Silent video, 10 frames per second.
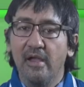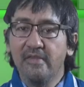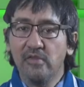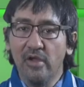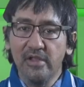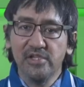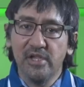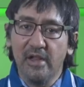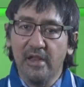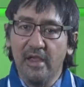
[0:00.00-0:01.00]

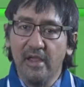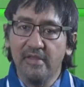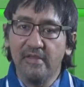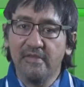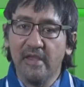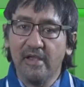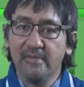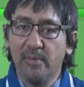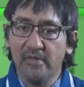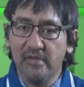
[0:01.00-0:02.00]
Astonishingly, this sex
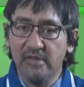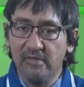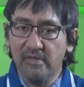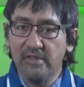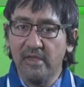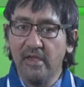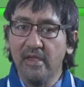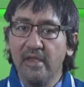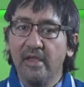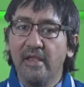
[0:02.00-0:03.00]

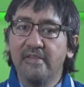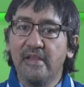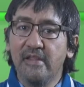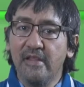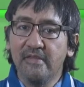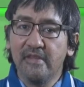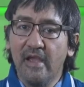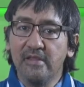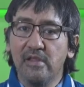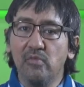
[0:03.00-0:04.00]
positivity is an
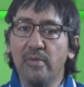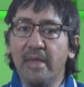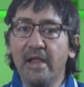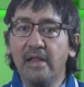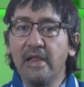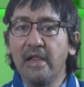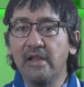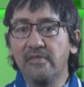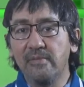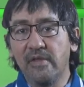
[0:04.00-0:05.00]
insight that we may glean
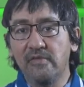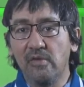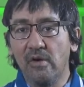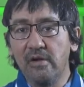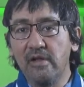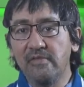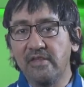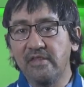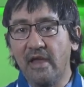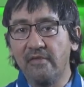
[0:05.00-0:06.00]
from the story of the
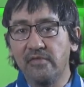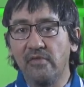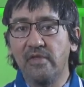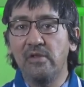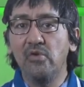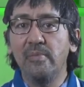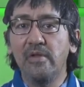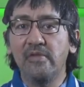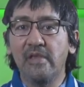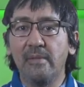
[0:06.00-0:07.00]
theft of the
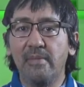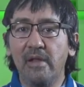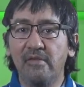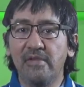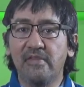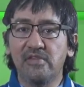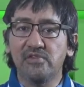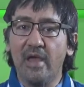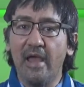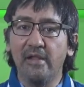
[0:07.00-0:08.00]
luminous and beloved
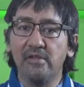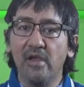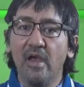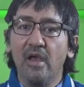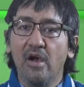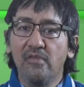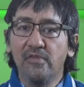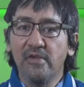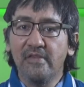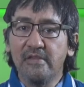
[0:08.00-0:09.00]
strand of
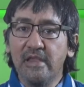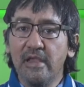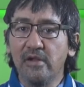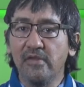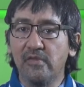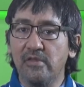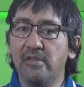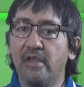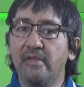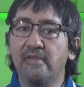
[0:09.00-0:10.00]
grisly
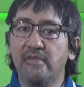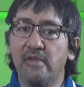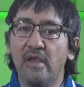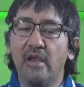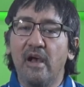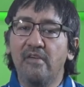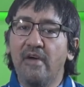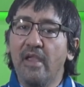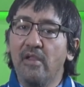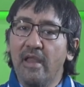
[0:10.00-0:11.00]
hirsuteness, a
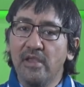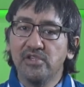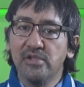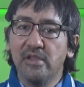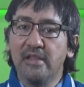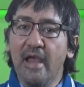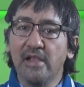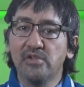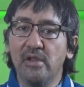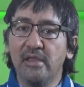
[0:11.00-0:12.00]
violation that
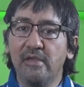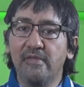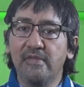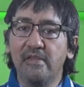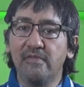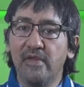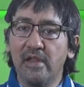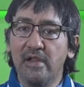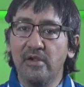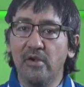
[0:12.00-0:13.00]
actually gives this
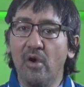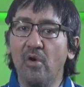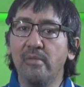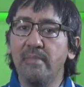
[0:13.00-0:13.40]
villain her own